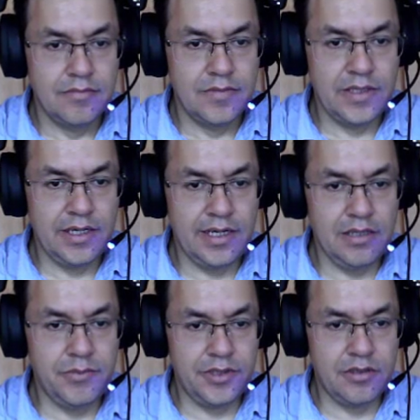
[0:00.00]
the
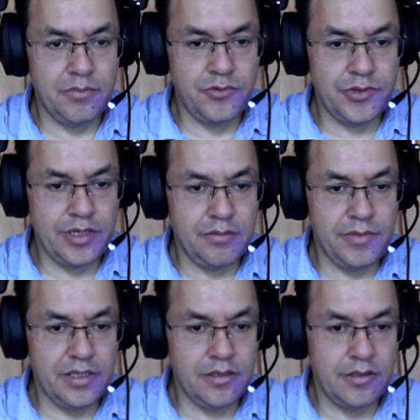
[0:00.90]
Halbert copywriting
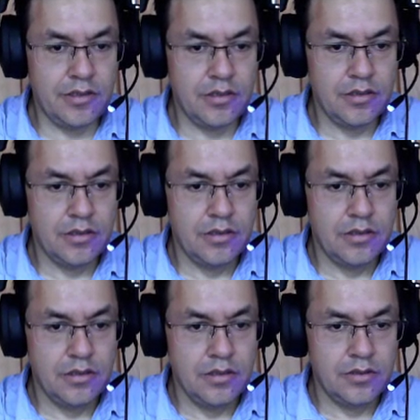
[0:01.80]
method.
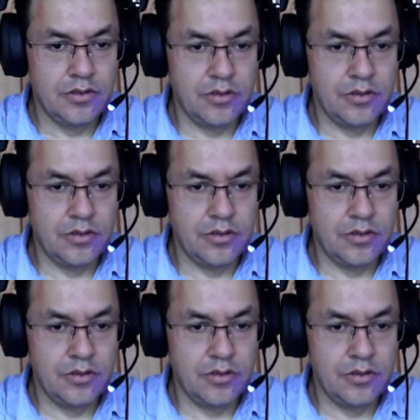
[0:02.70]
So